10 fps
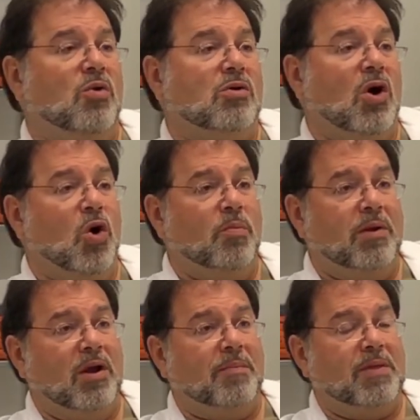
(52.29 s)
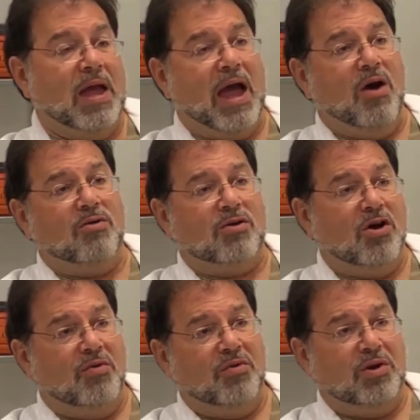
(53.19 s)
will open up the outer
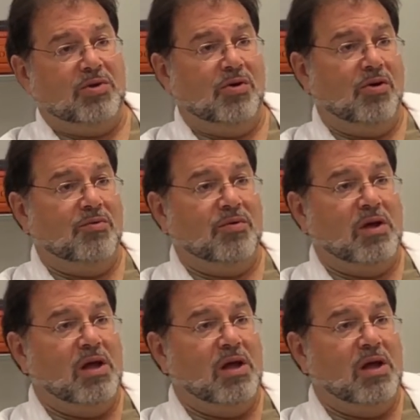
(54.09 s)
covering of the nerve